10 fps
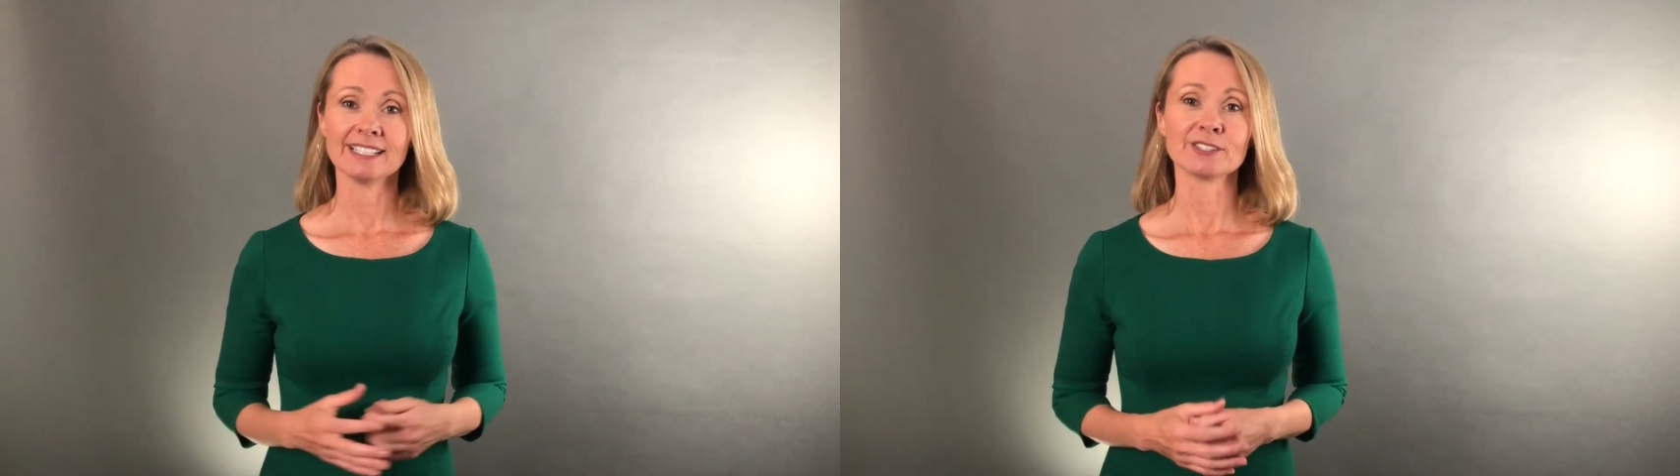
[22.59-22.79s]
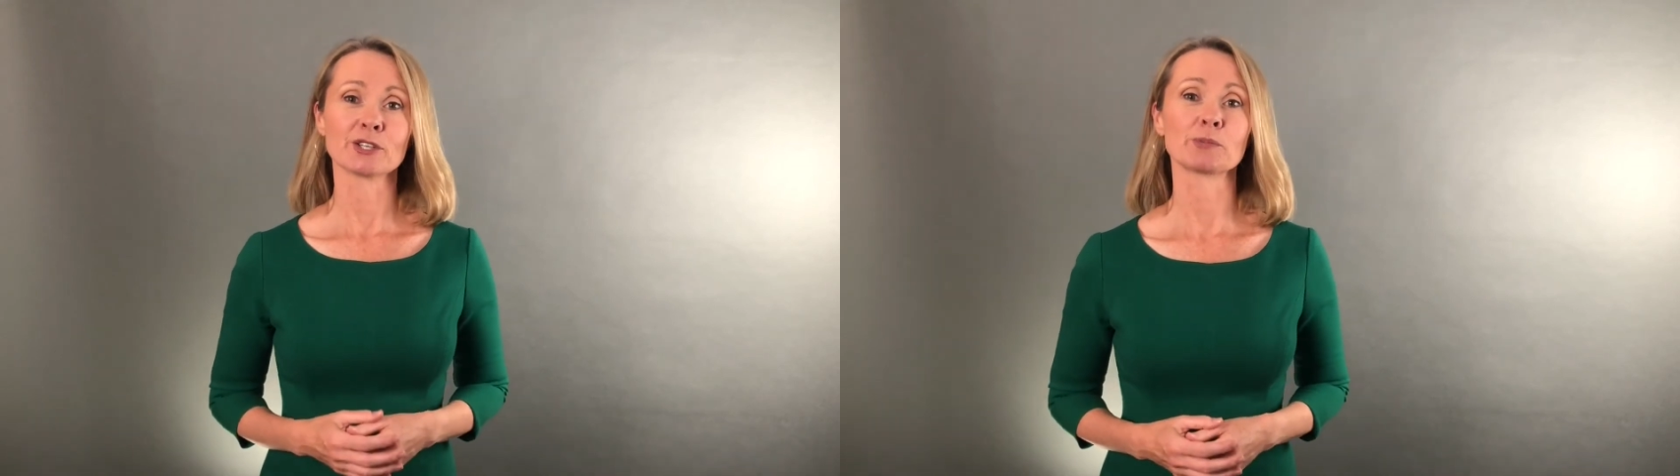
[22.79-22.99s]

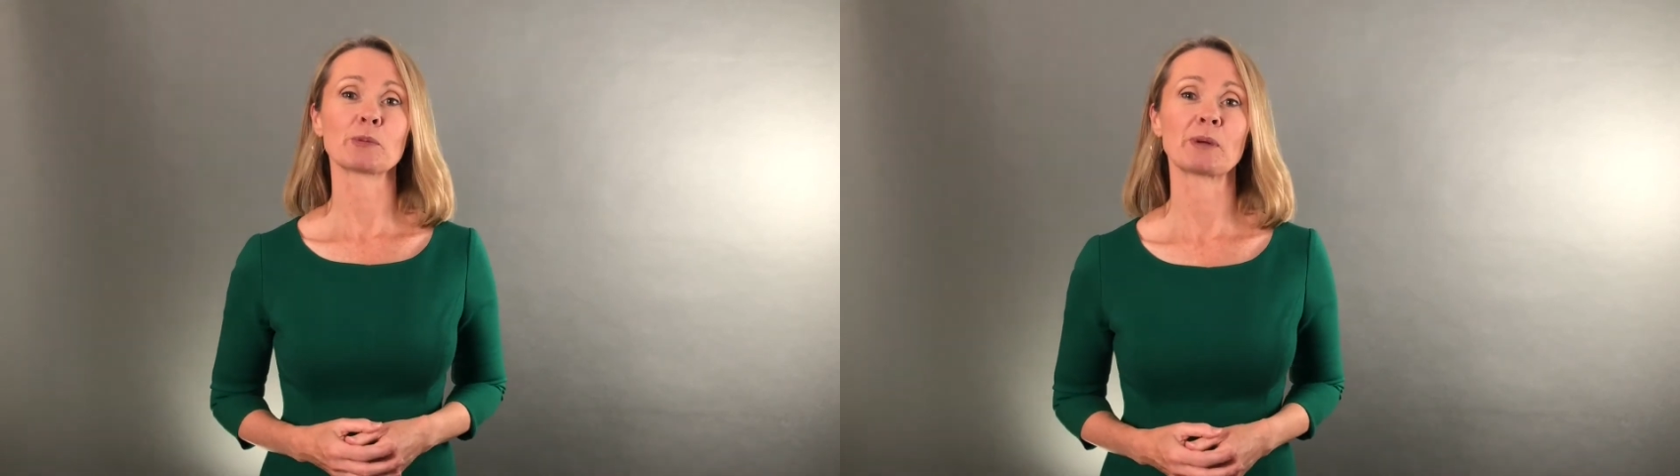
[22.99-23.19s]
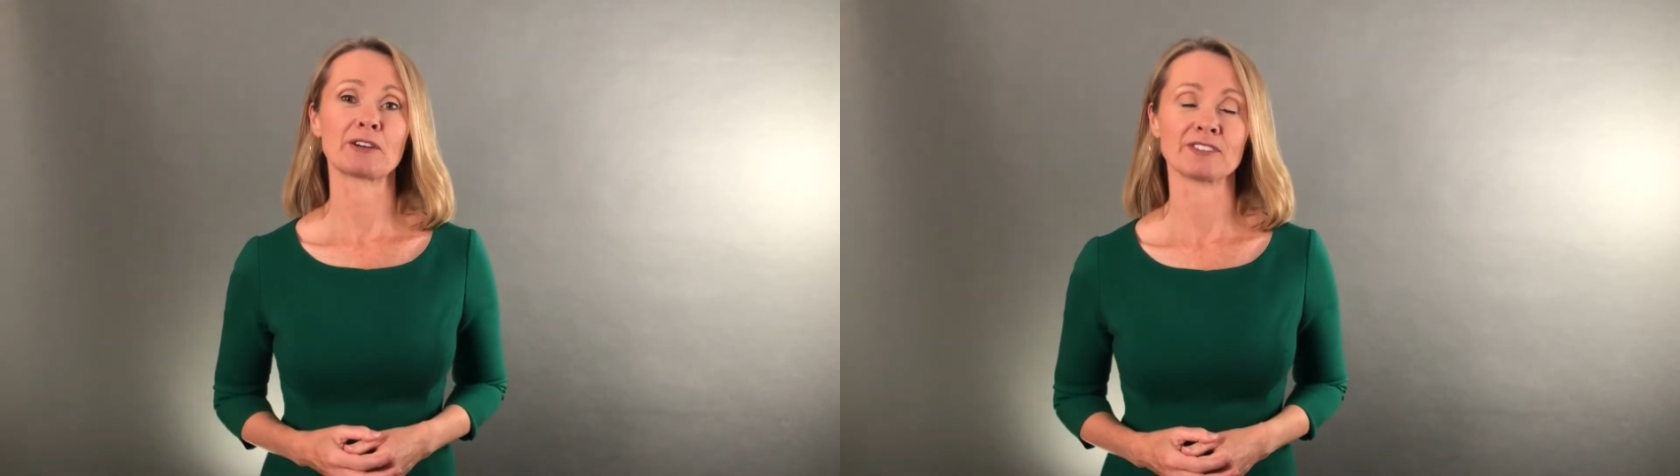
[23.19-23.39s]
So to
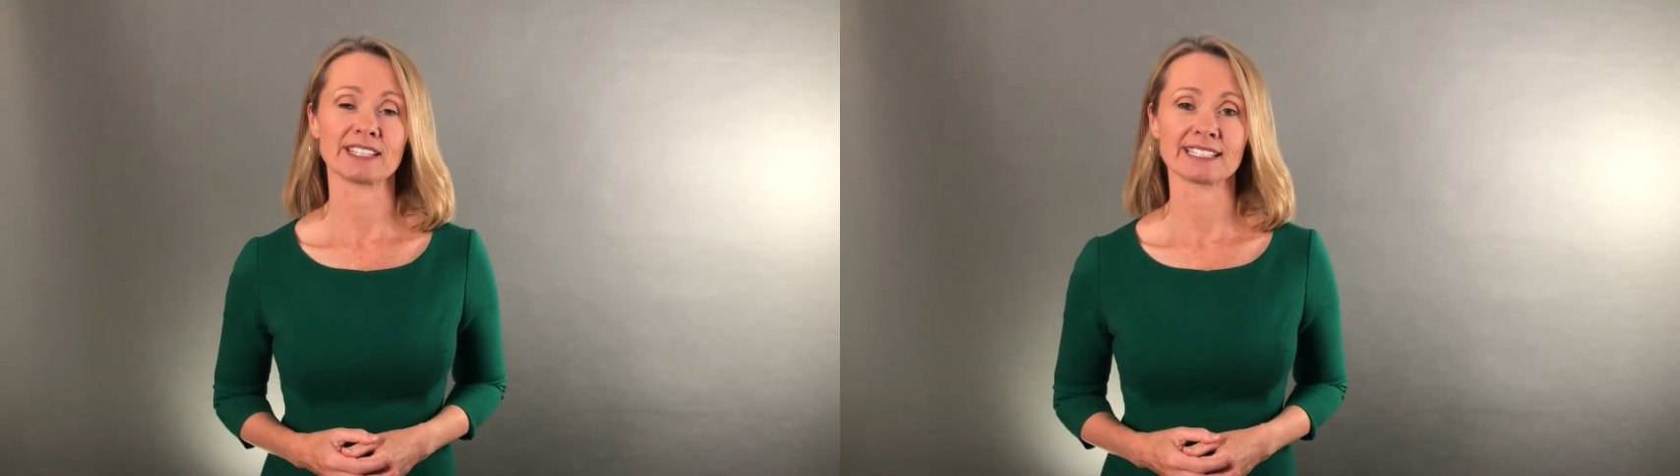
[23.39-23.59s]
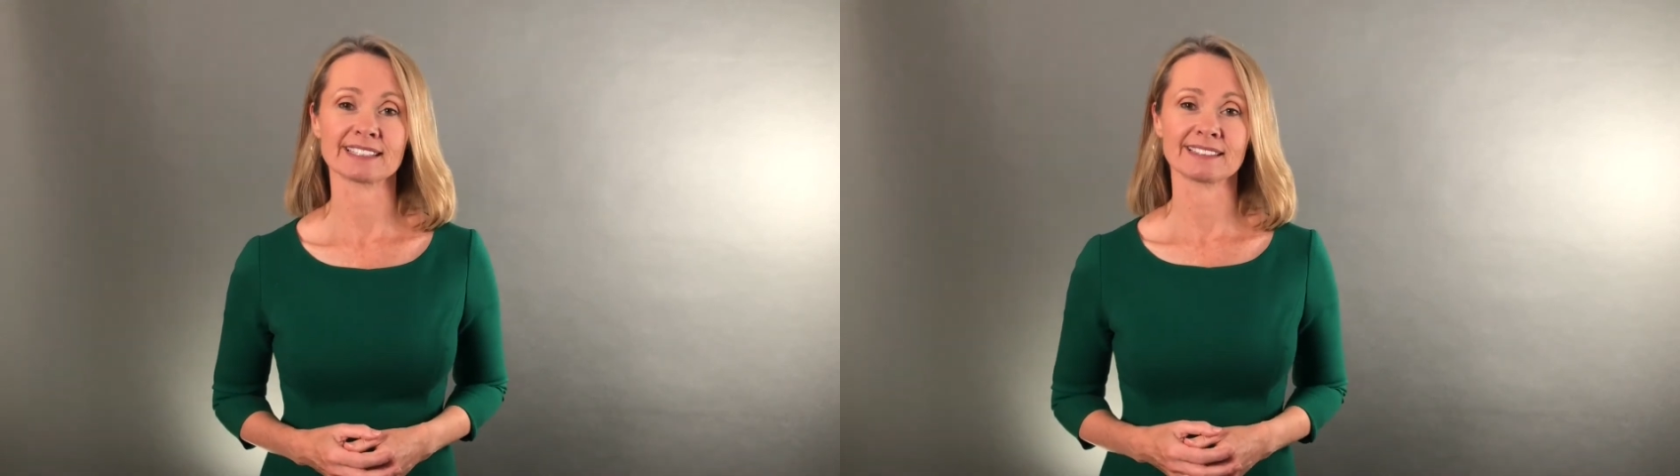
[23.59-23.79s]
prepare for
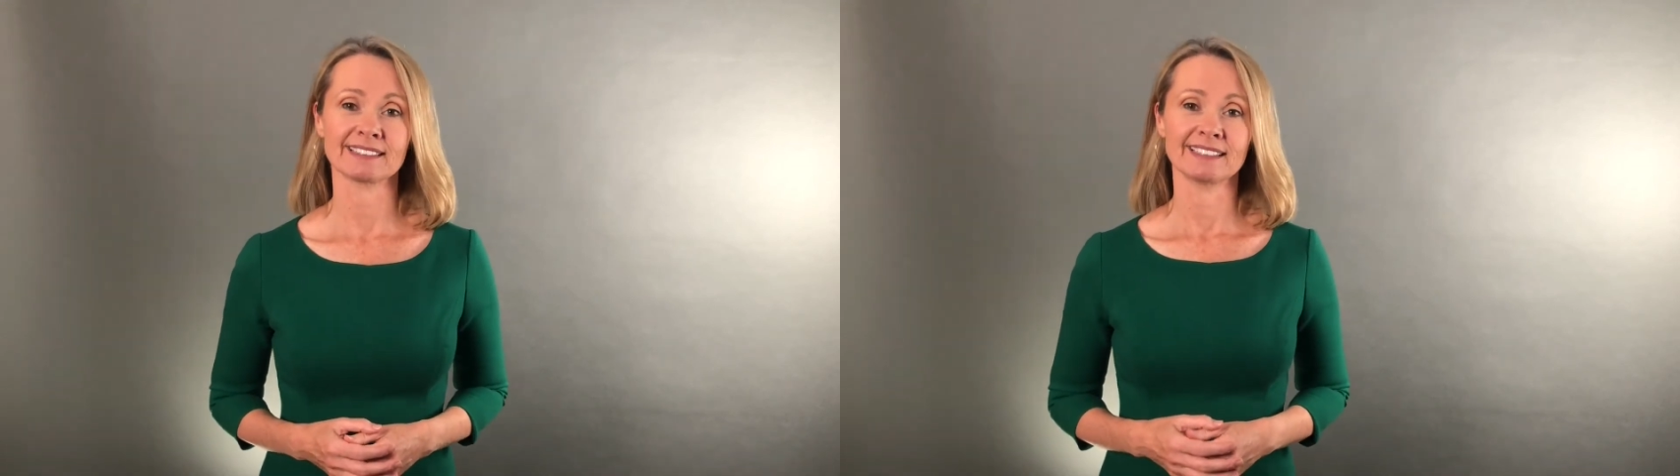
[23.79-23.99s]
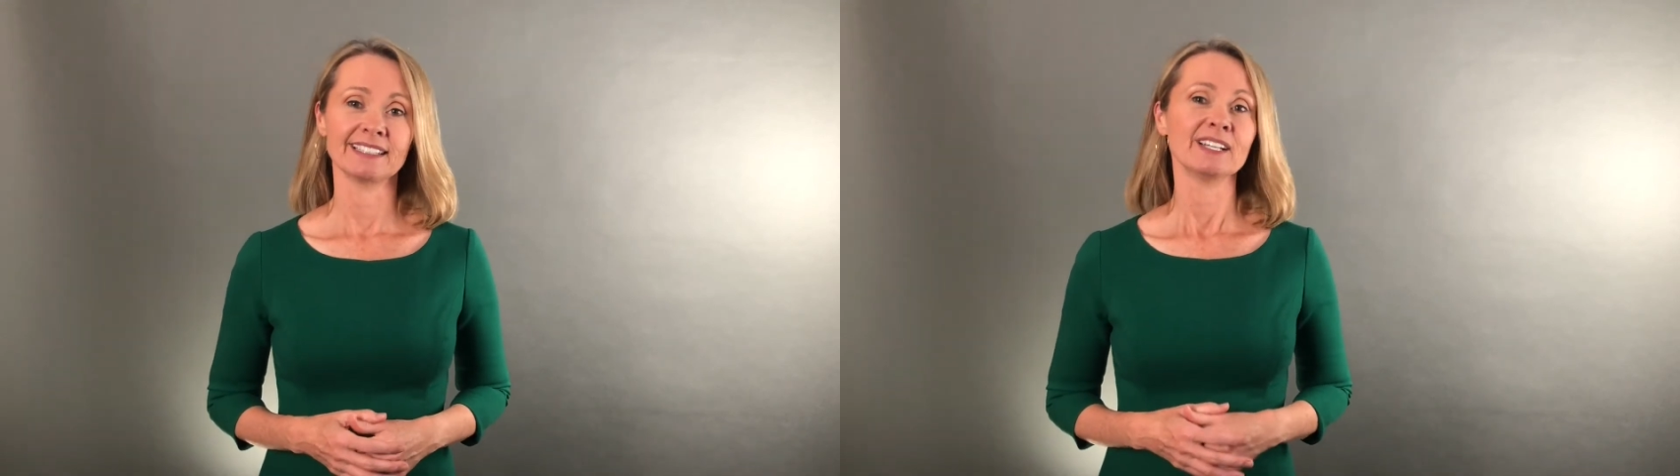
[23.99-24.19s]
this,
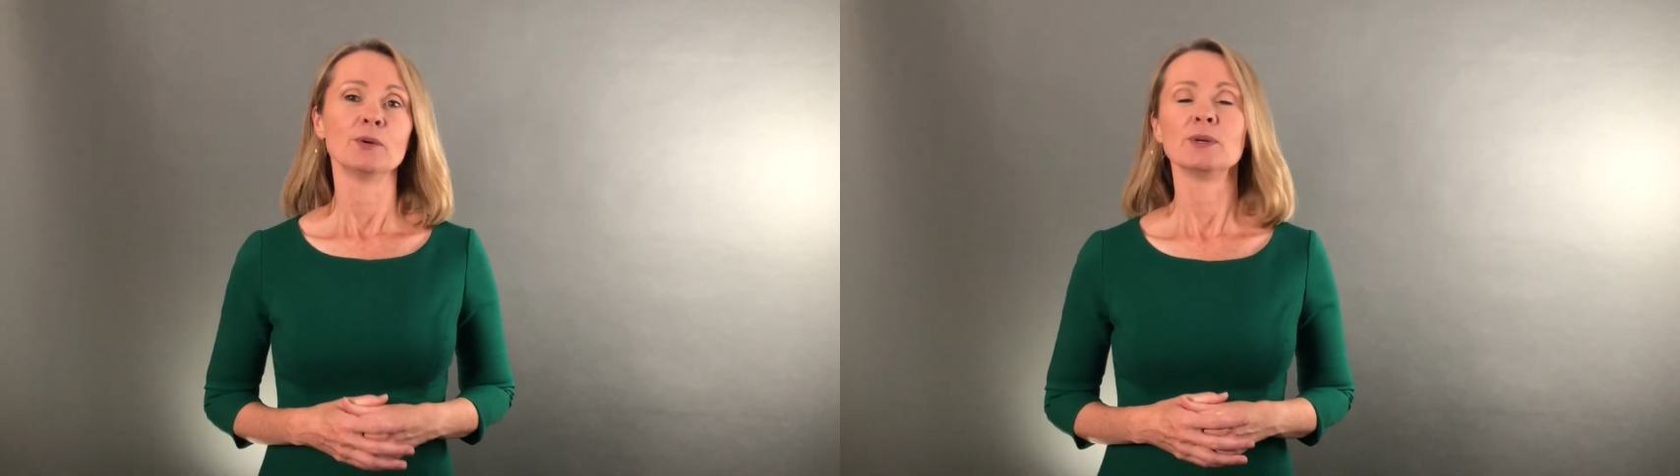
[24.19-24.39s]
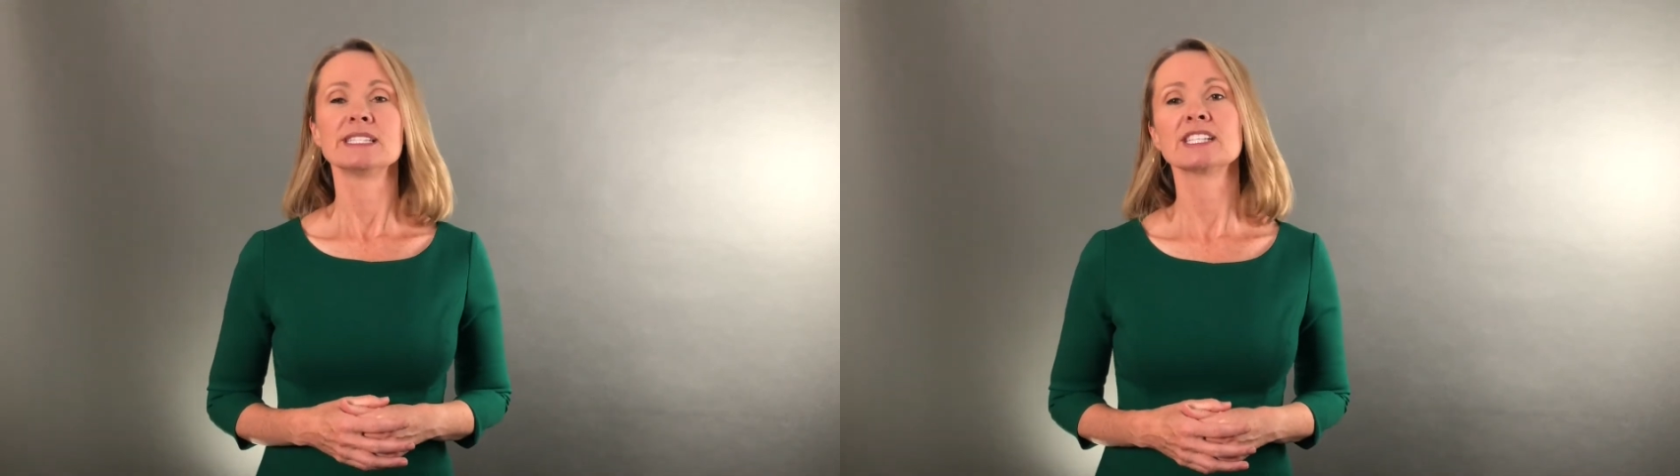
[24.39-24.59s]

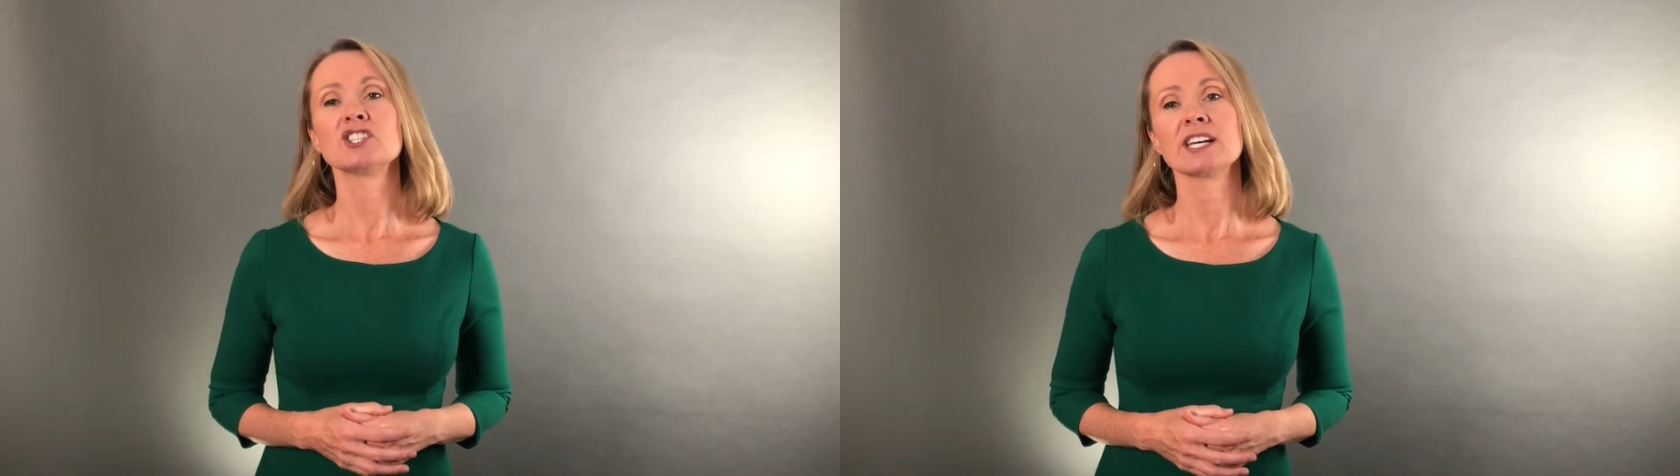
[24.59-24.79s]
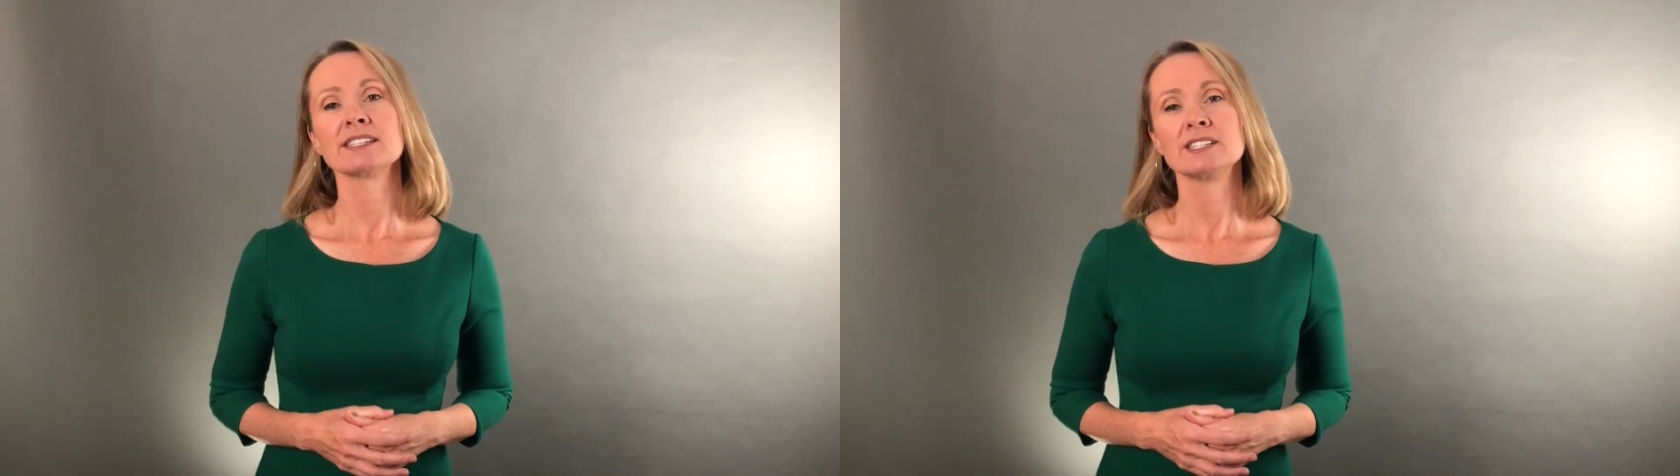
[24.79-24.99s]
we suggest